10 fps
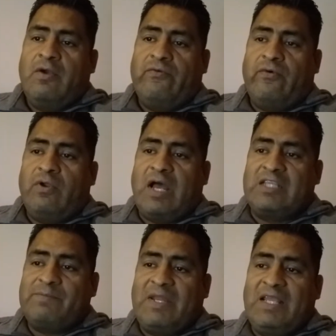For as
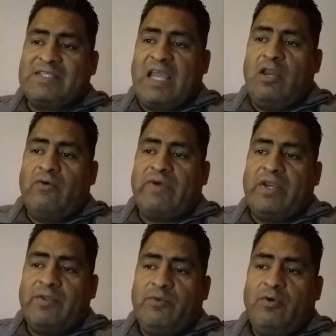many as I love, I
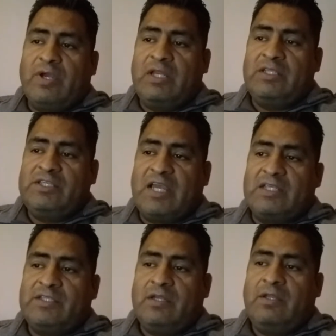rebuke and
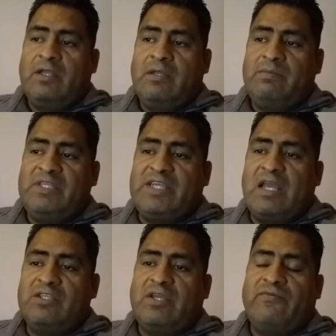chasten. Be
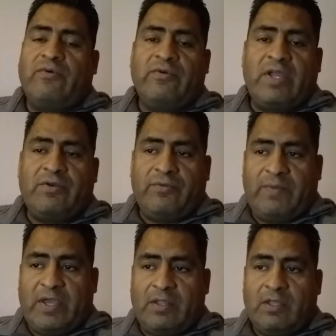jealous, therefore, and
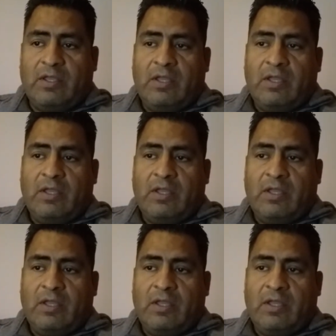repent.